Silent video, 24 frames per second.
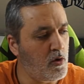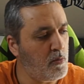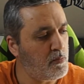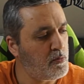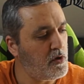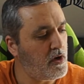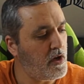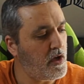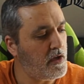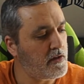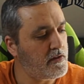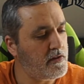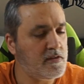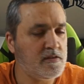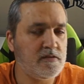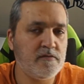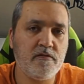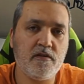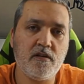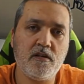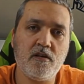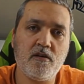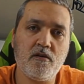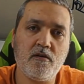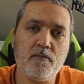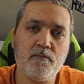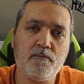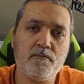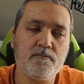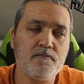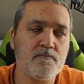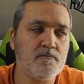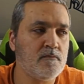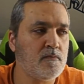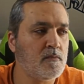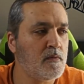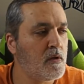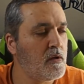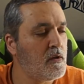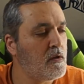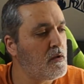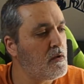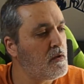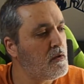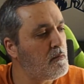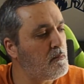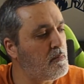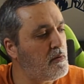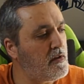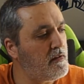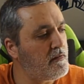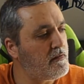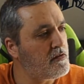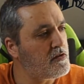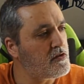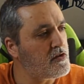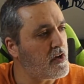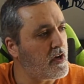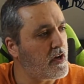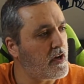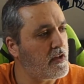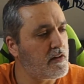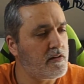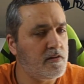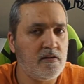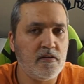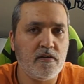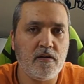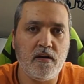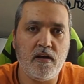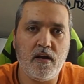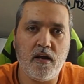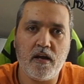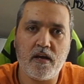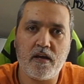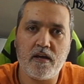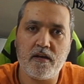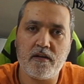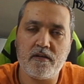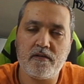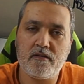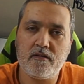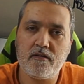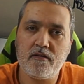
like this video please share it like it